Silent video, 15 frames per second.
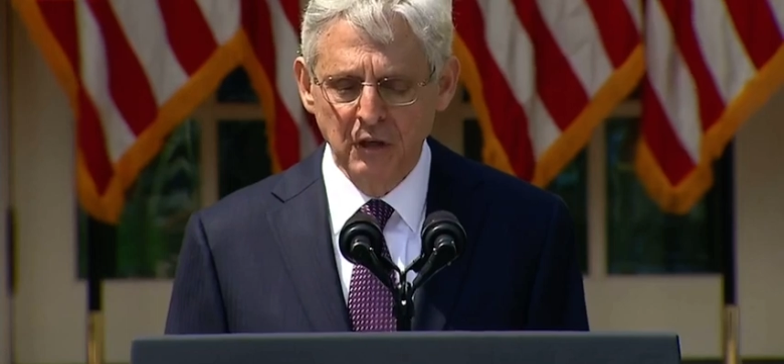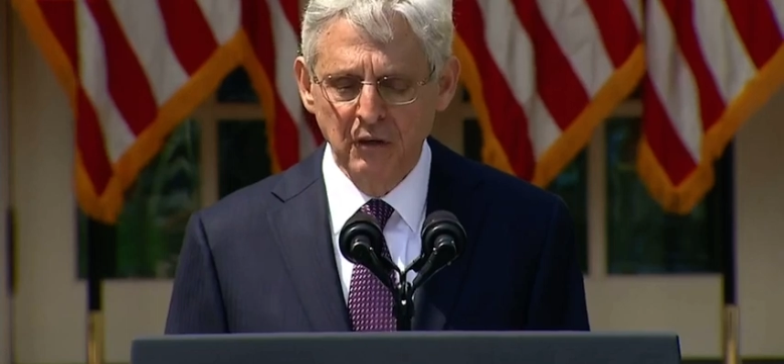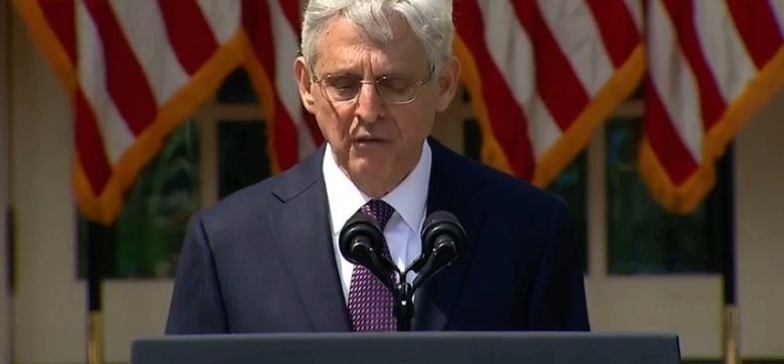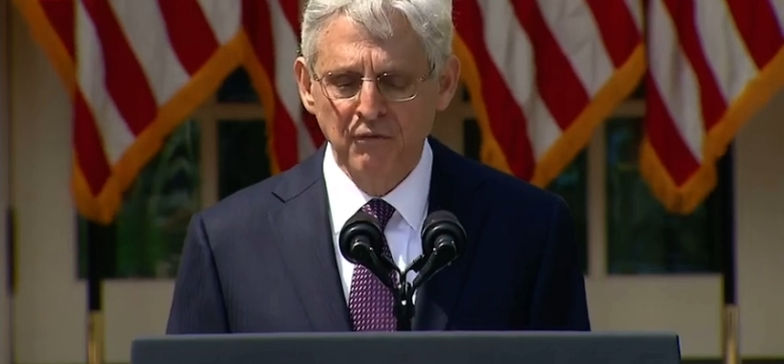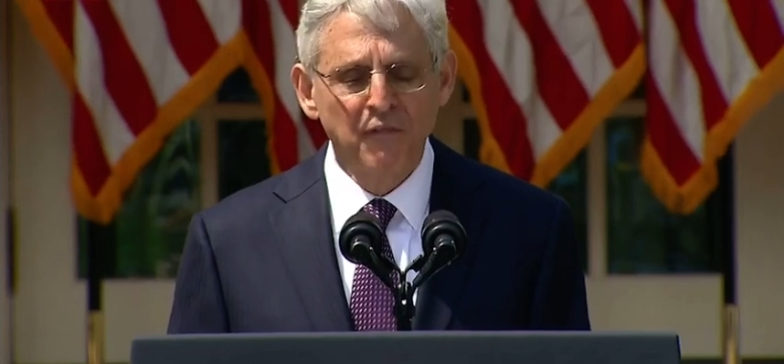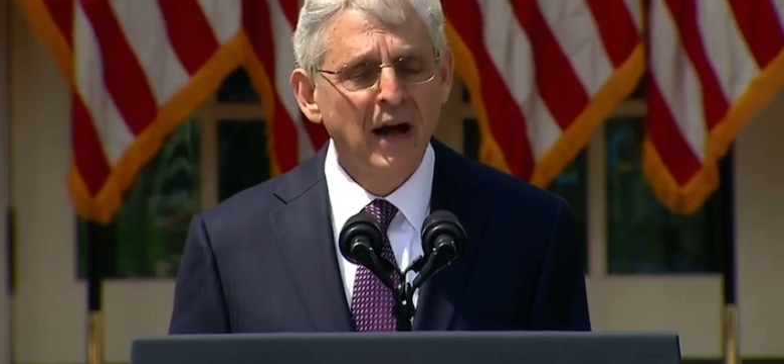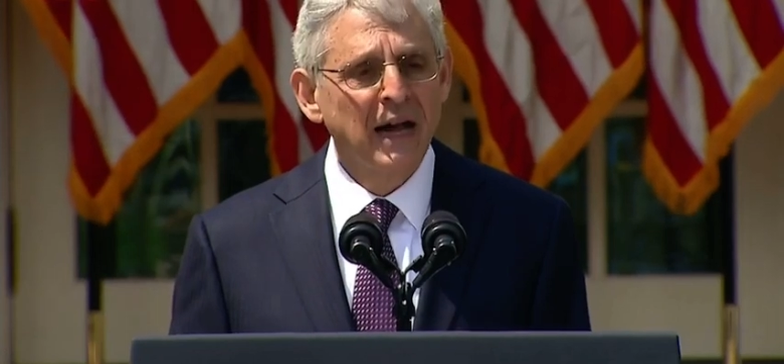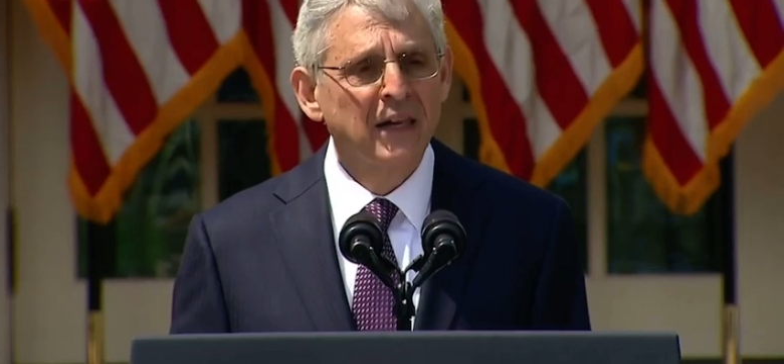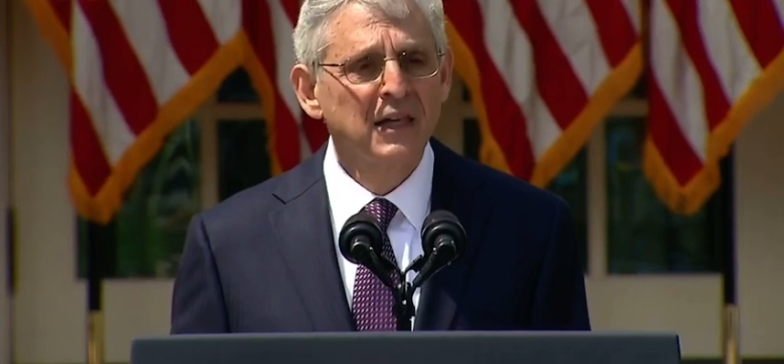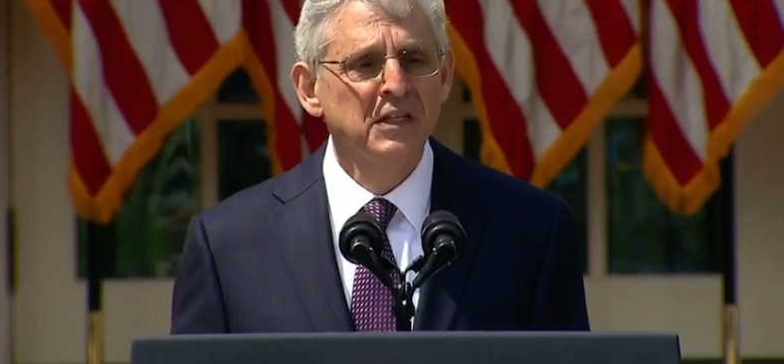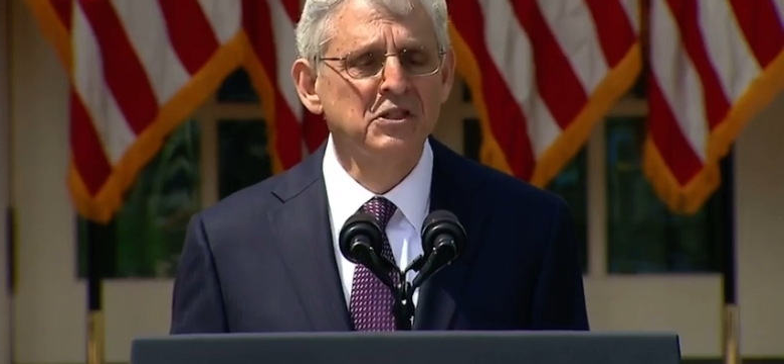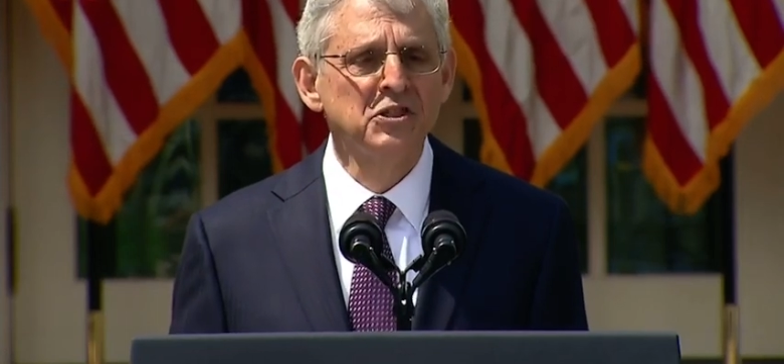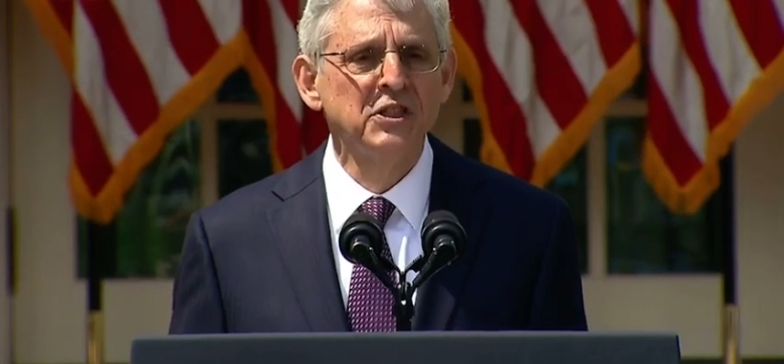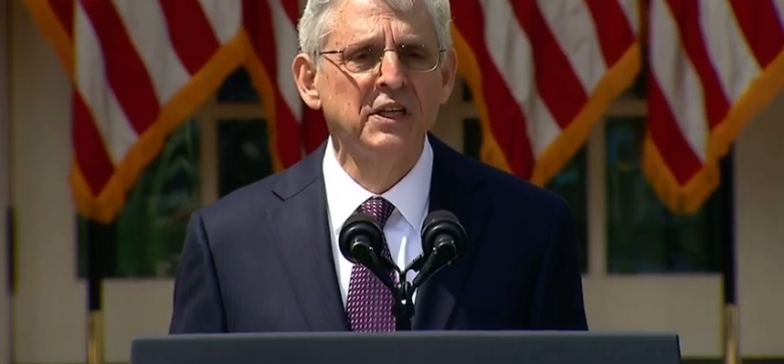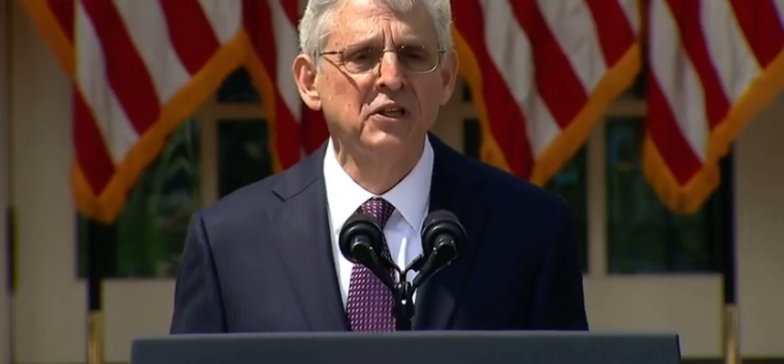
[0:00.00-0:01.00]

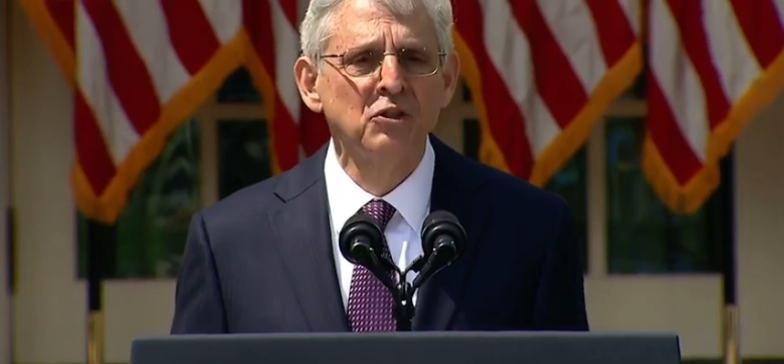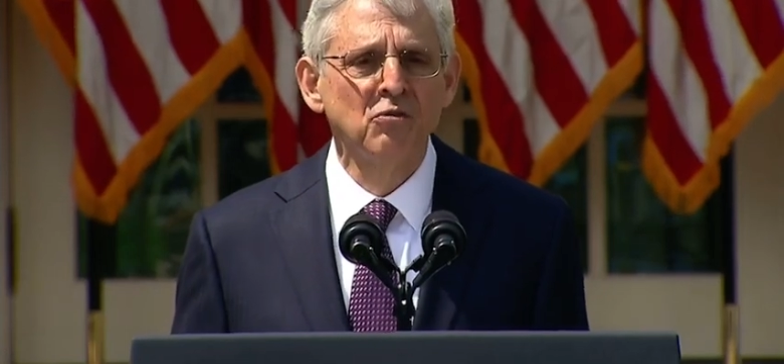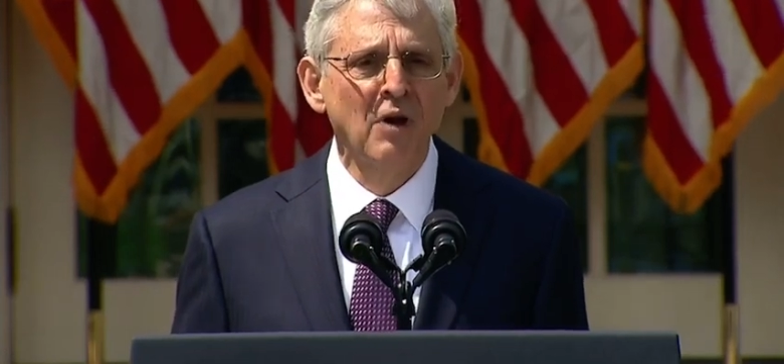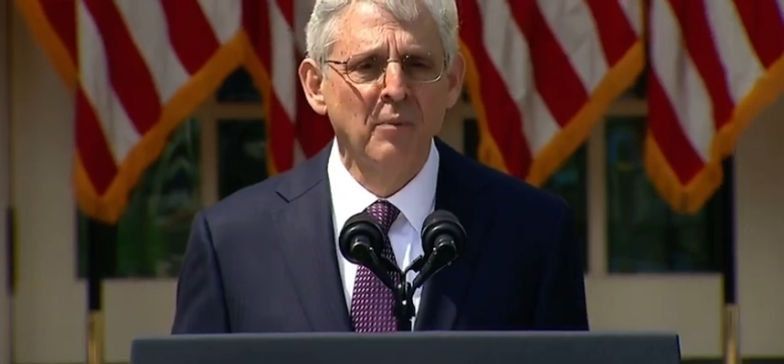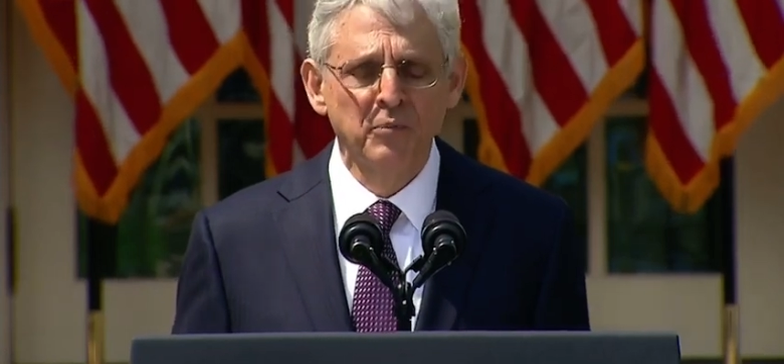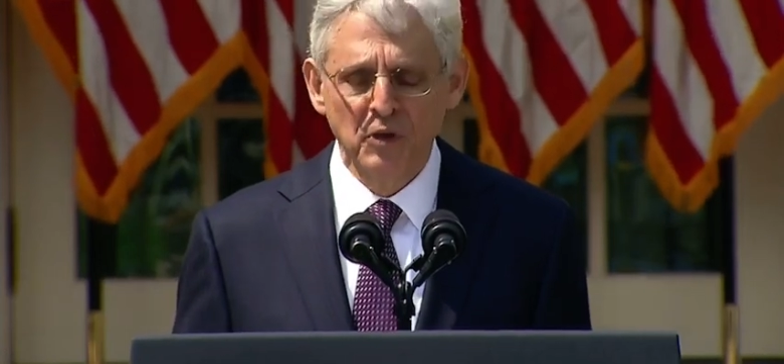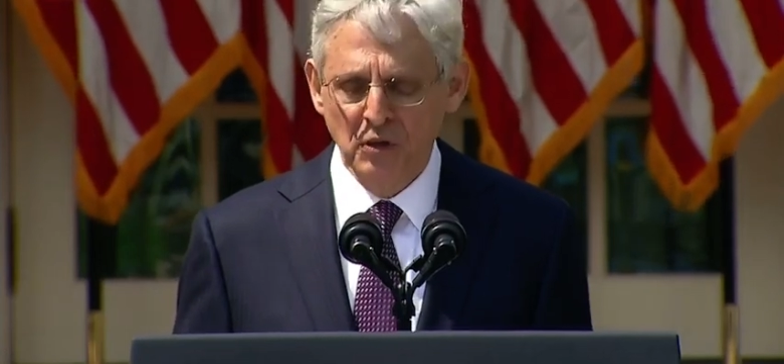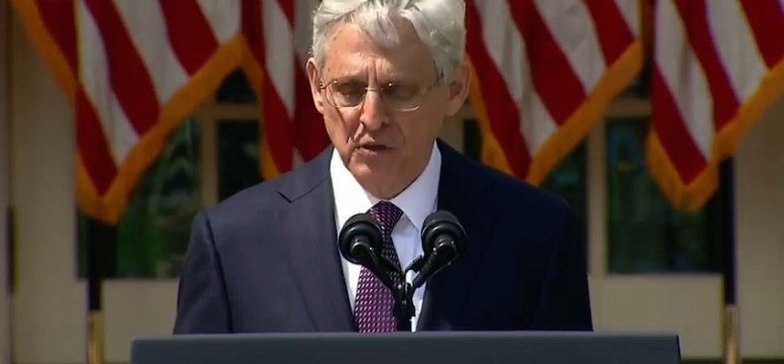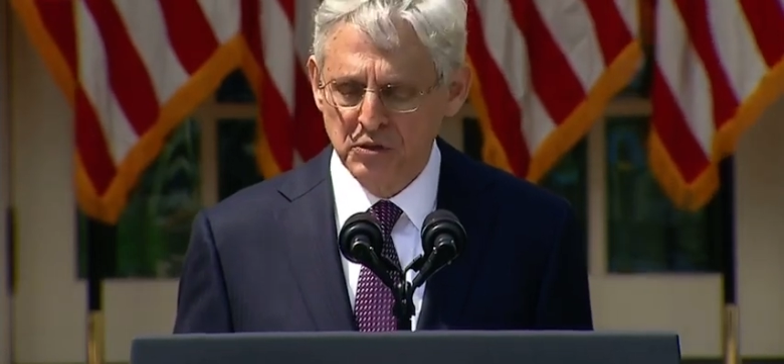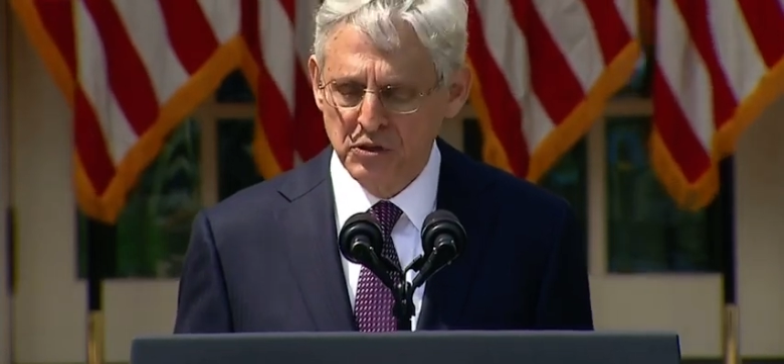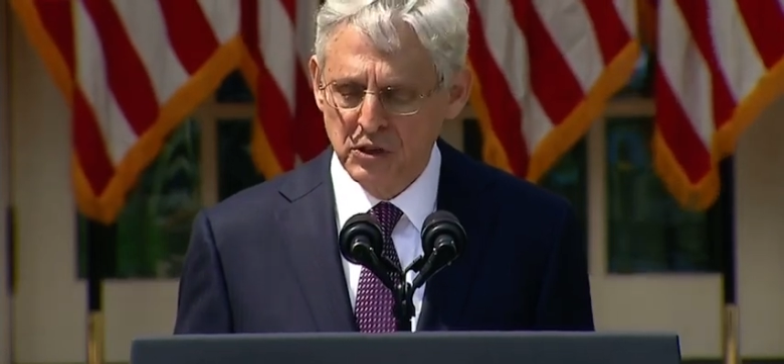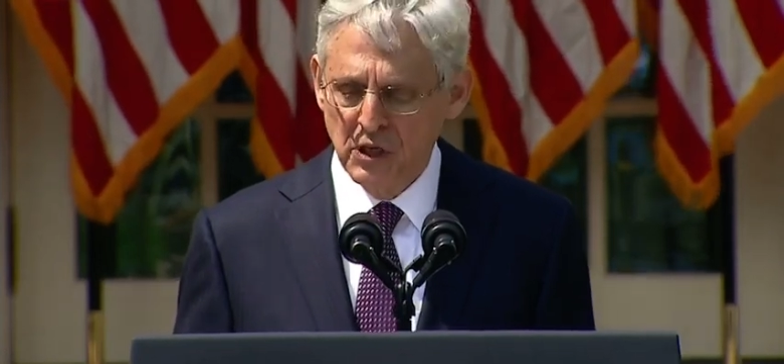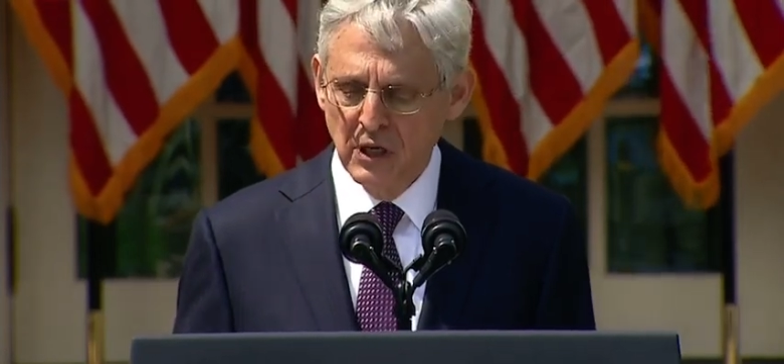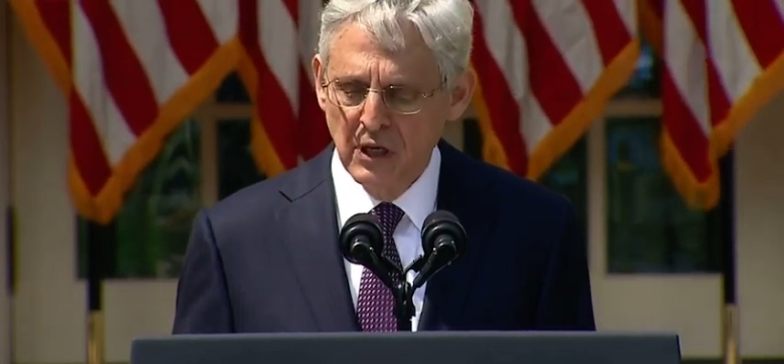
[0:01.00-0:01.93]
violence interrupters,